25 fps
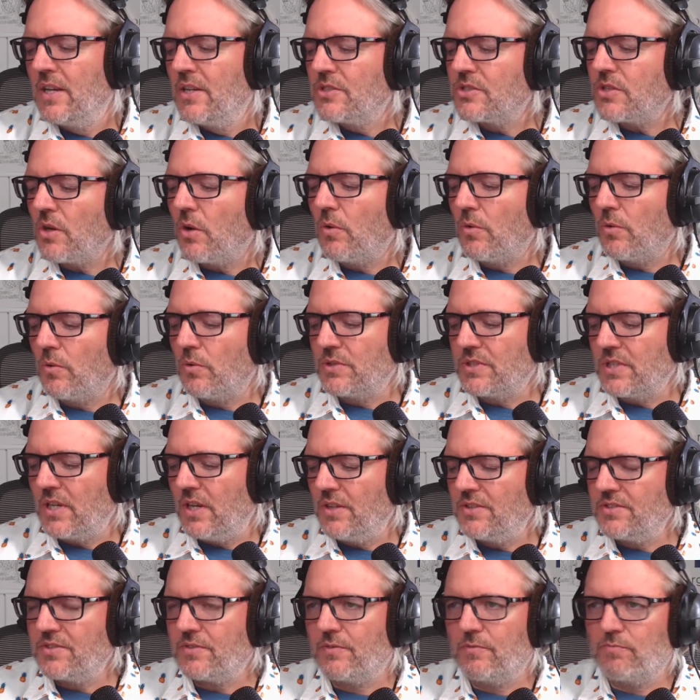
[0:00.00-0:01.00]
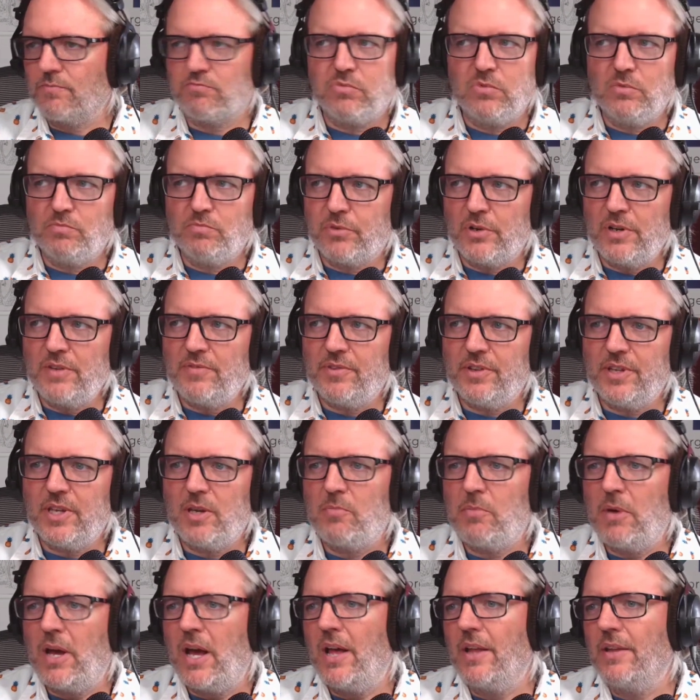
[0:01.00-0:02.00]
So tell us briefly
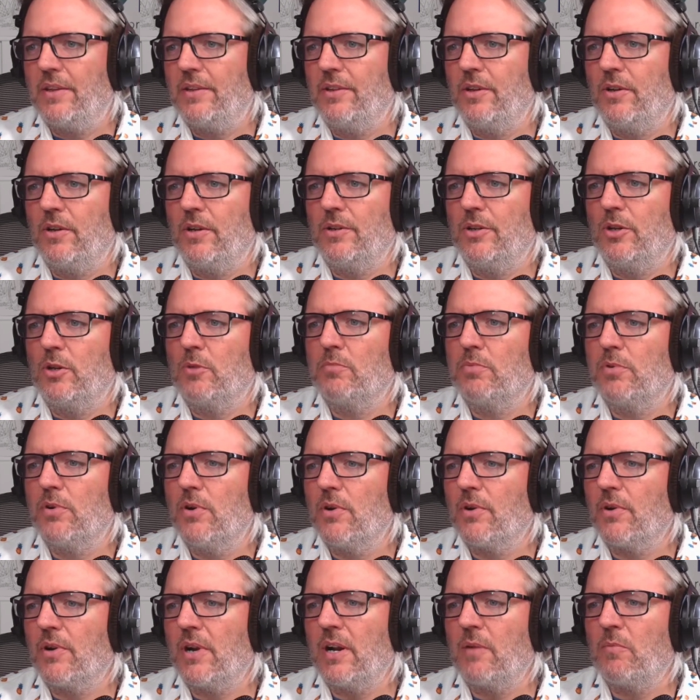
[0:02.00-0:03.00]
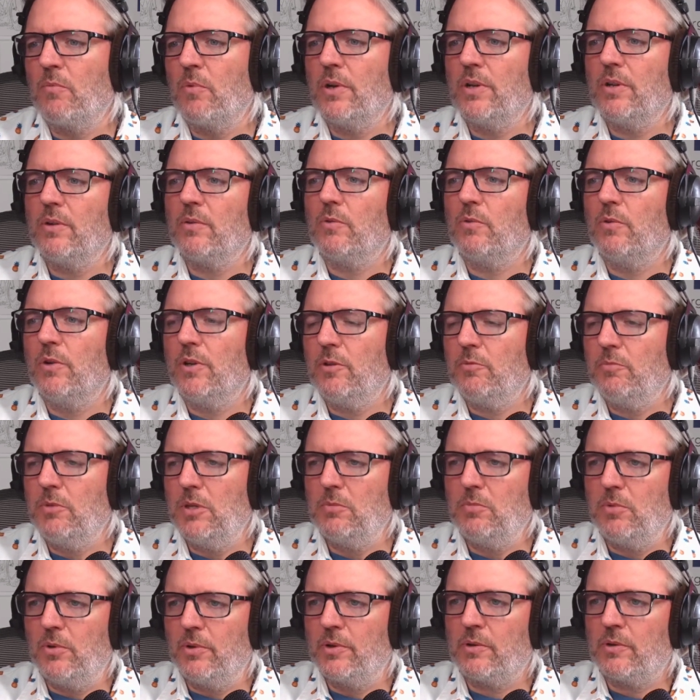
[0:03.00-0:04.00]
about your your program. What do, what do
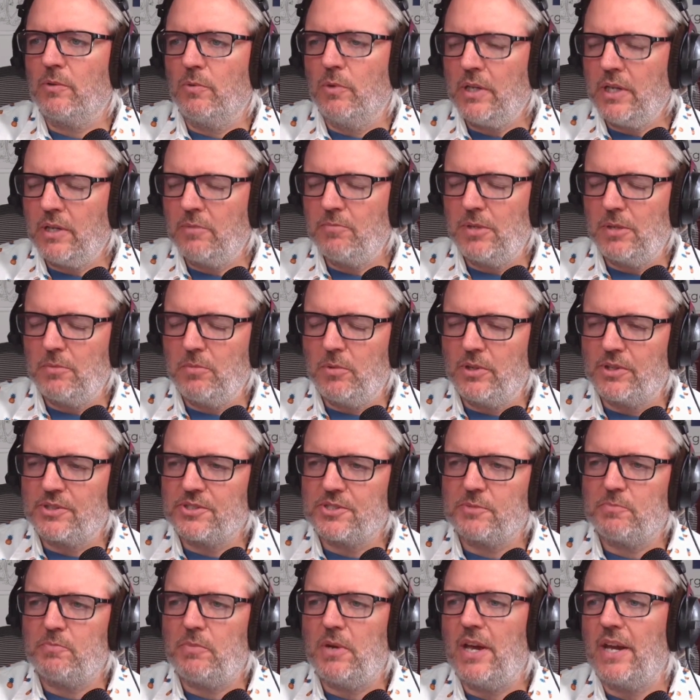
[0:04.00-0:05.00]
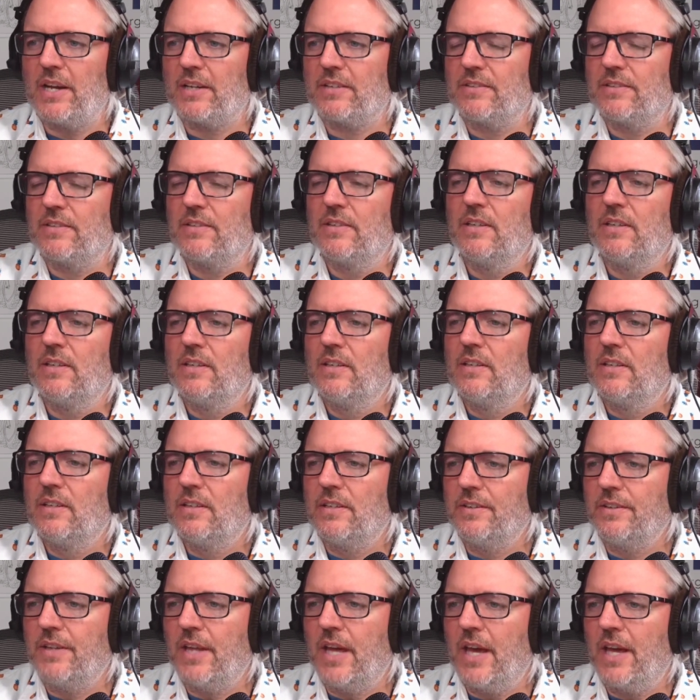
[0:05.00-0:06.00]
people what can people expect
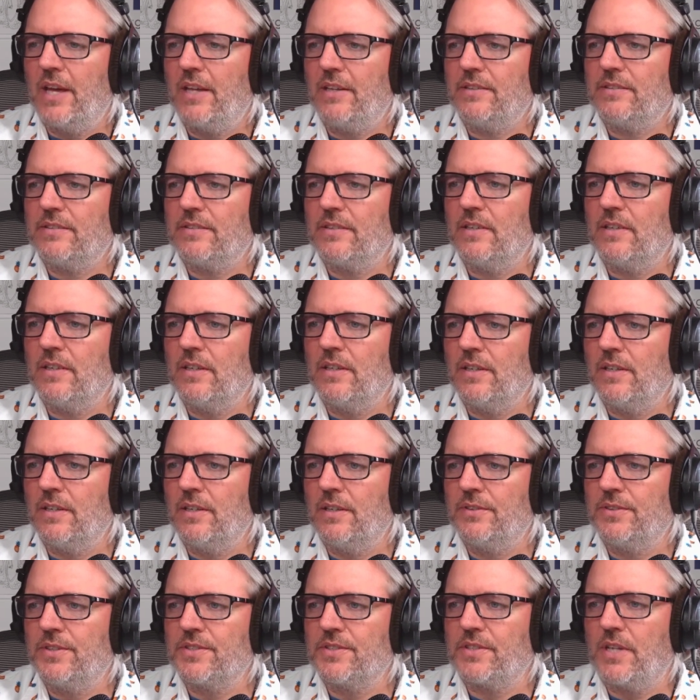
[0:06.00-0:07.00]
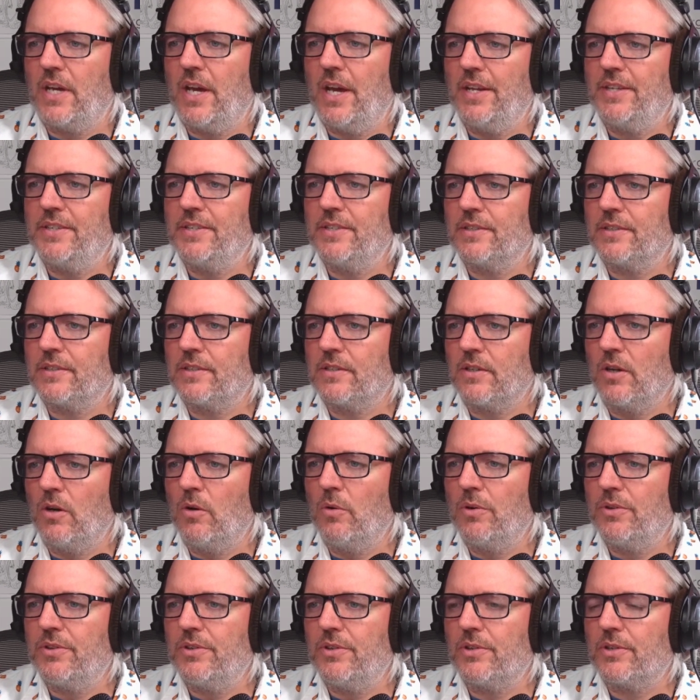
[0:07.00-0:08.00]
that uh, decide to
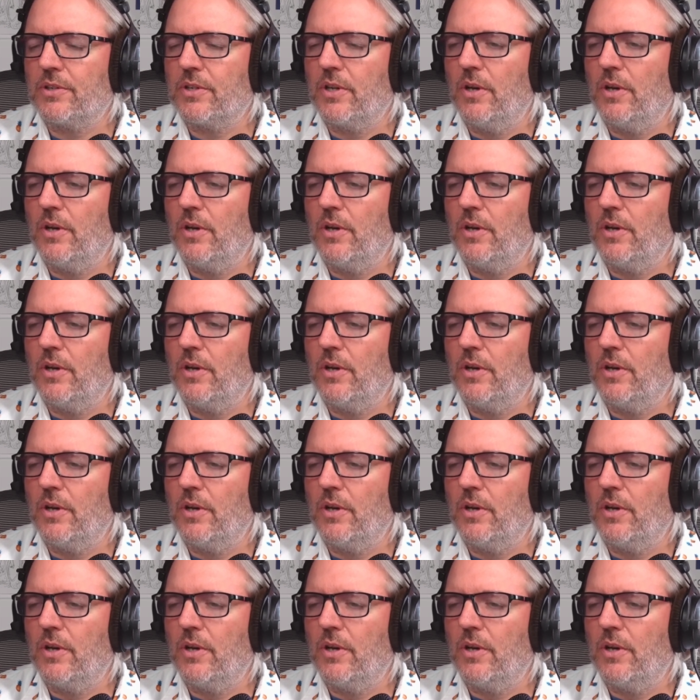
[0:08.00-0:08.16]
go with your